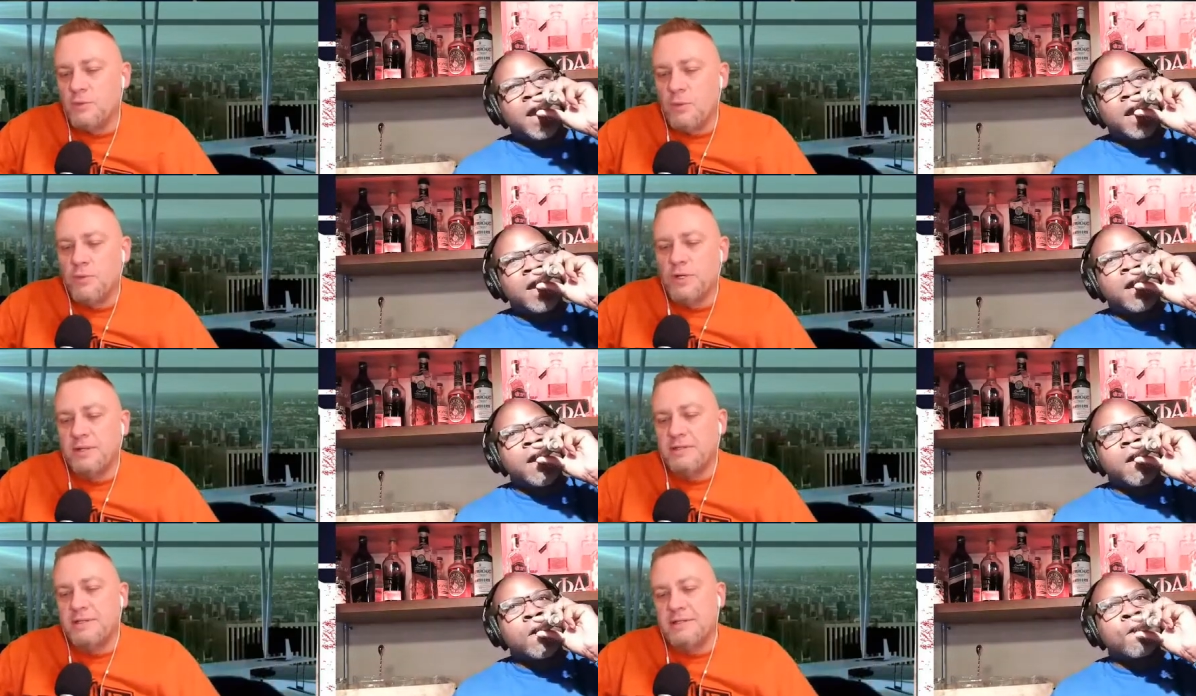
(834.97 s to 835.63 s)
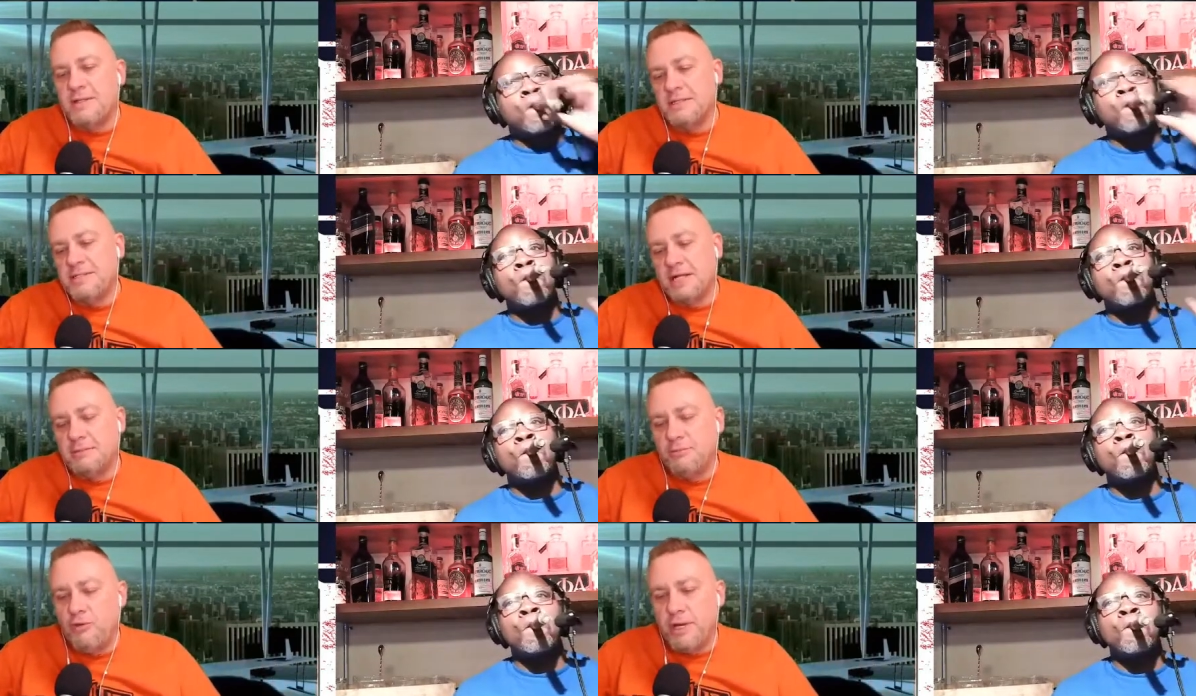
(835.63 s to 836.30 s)
Speaker 1: we're that's not
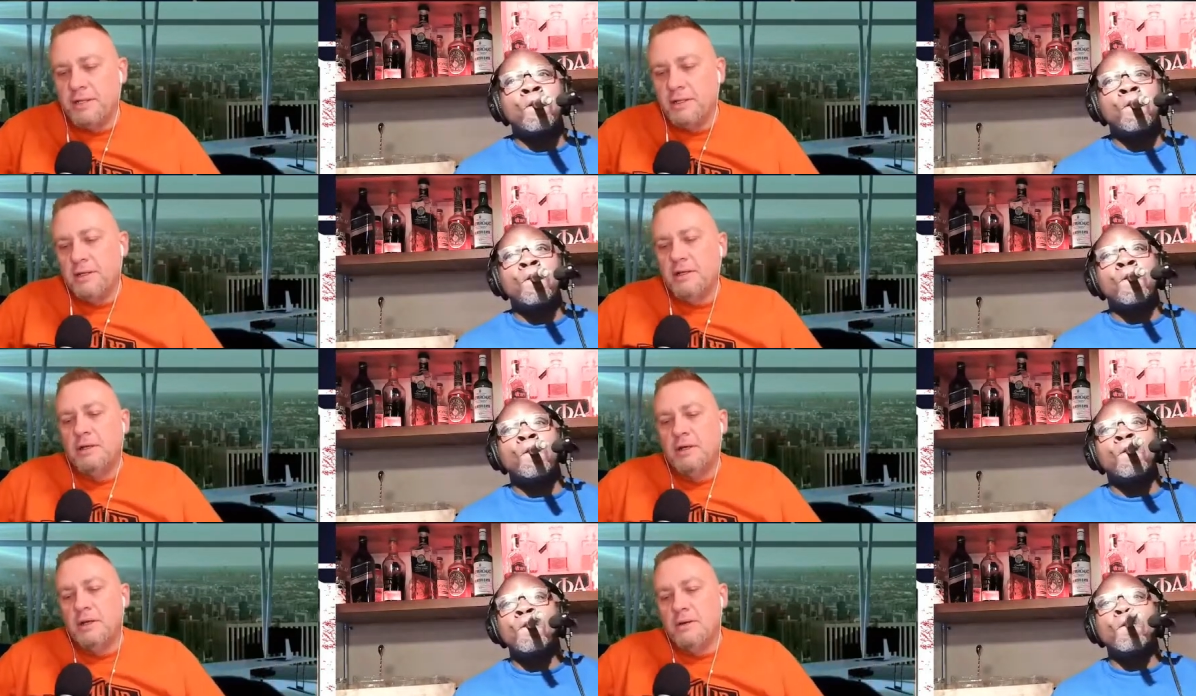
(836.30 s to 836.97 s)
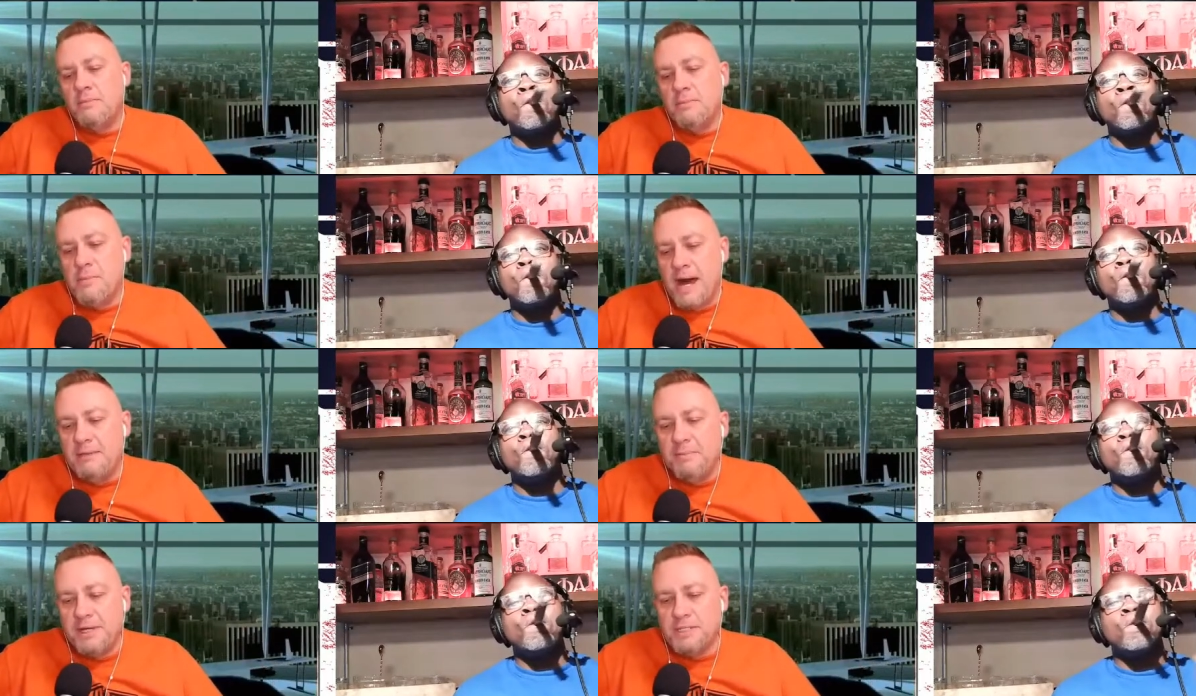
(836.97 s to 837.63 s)
the point. Uh-uh.
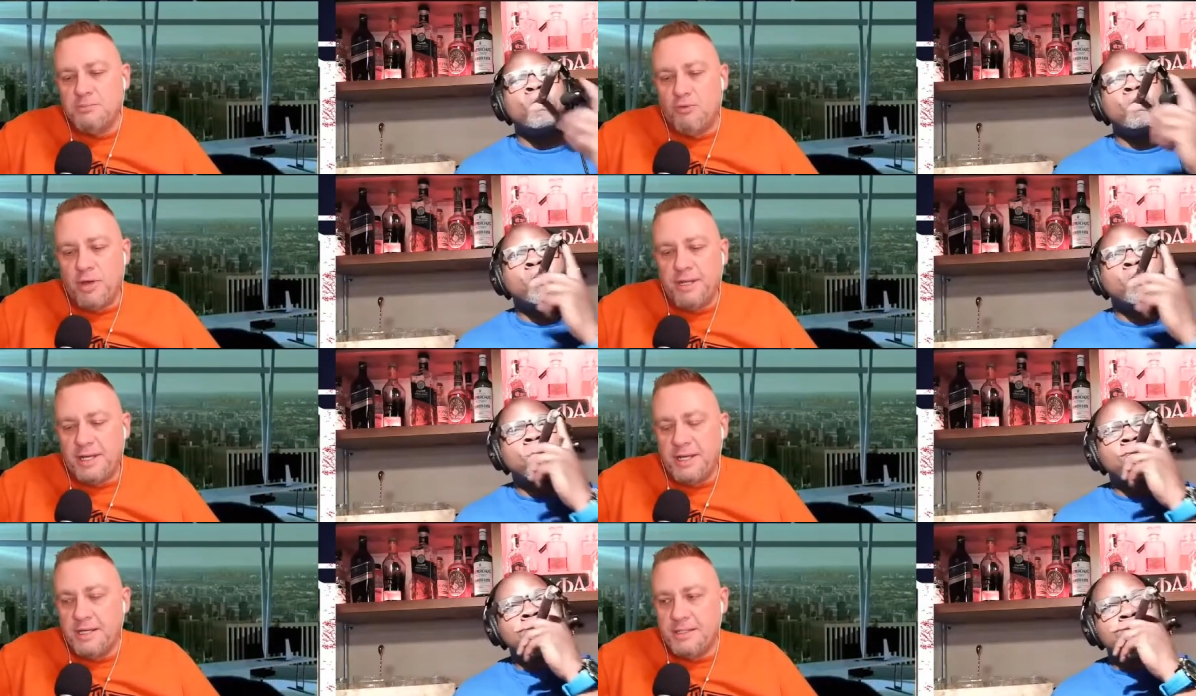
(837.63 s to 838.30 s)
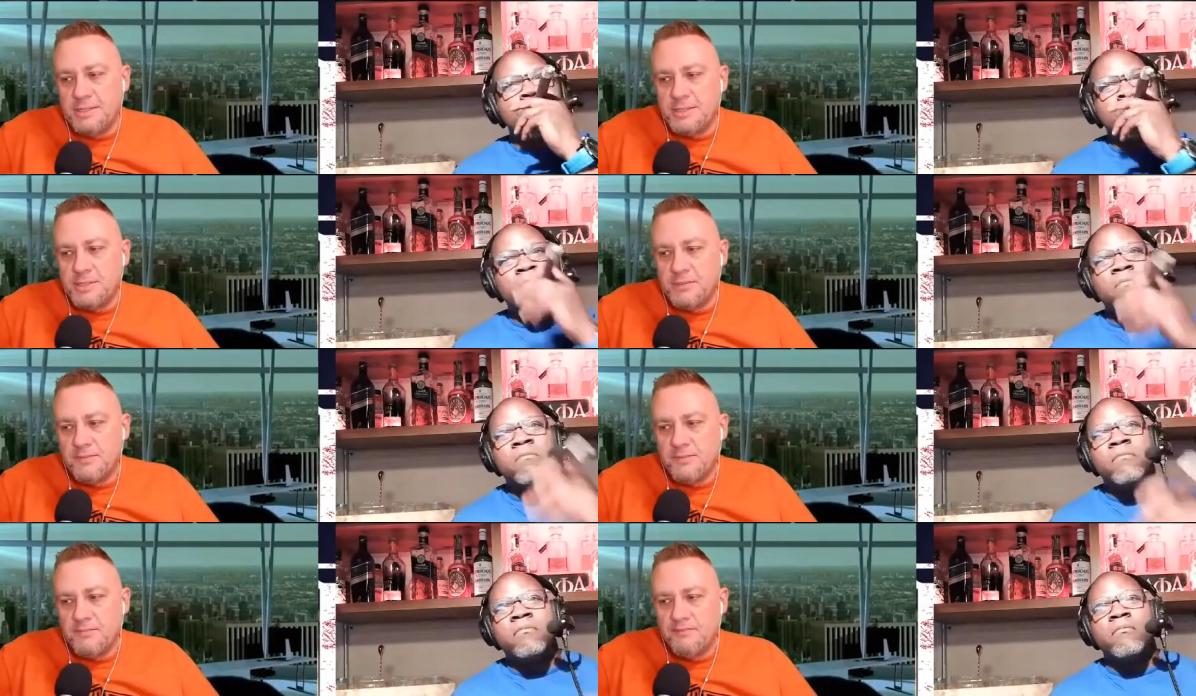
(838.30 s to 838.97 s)
My biggest point is
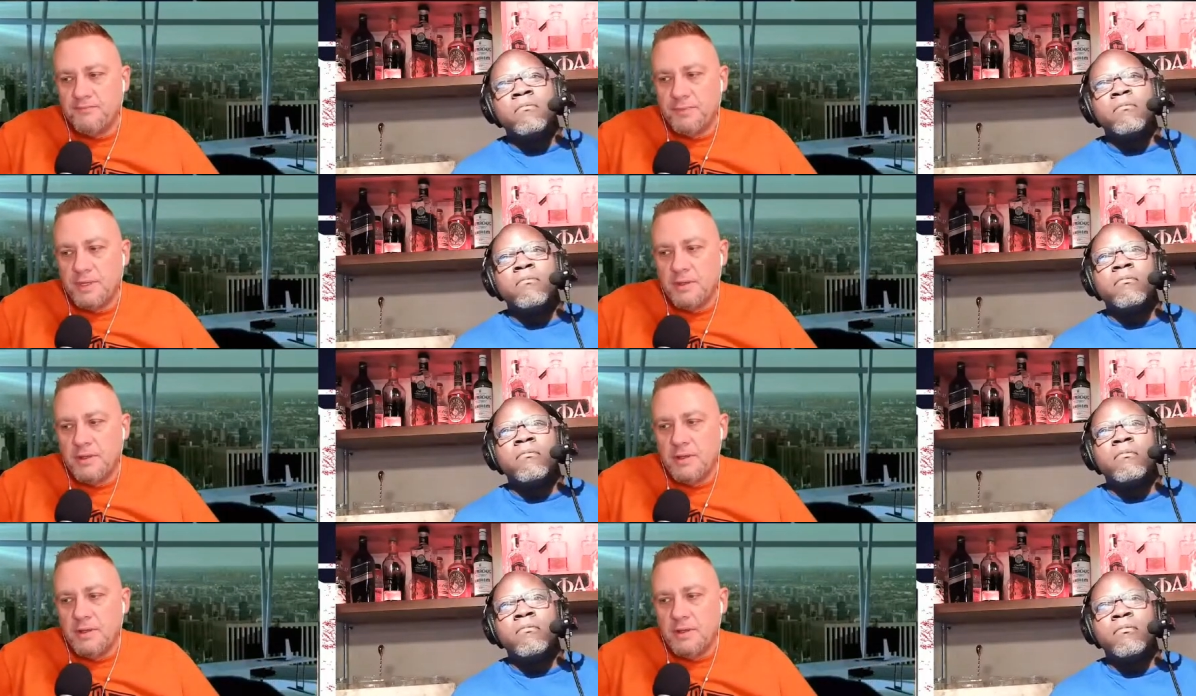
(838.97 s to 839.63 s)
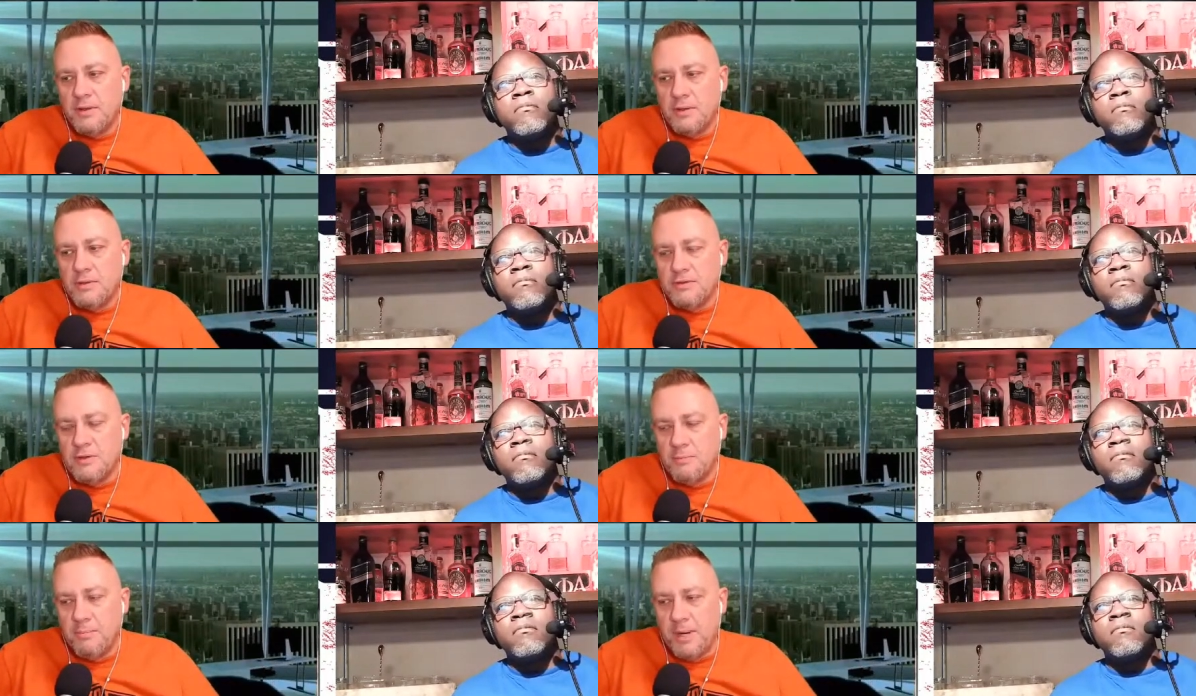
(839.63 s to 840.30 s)

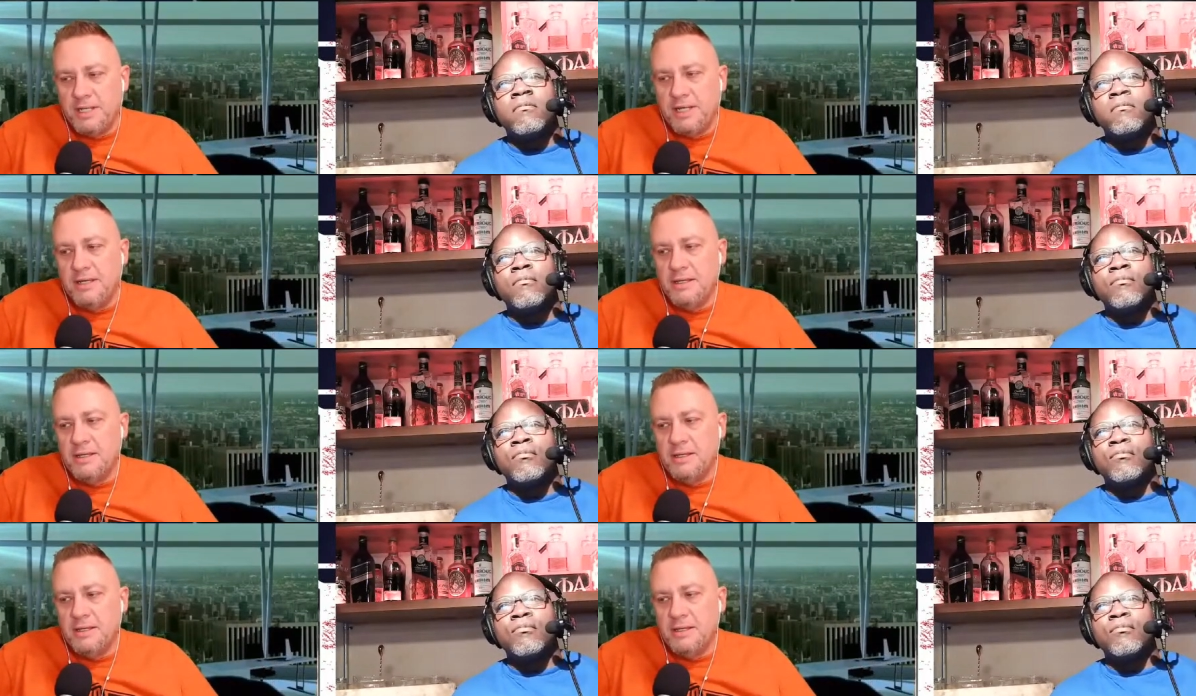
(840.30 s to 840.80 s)
the money